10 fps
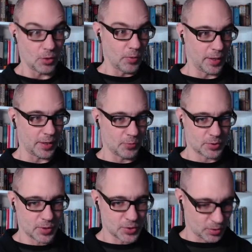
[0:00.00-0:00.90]
Oh, and I get more
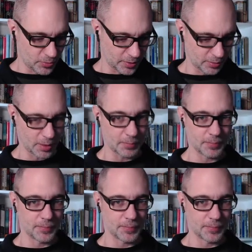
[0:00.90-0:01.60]
treasure. Holy crap.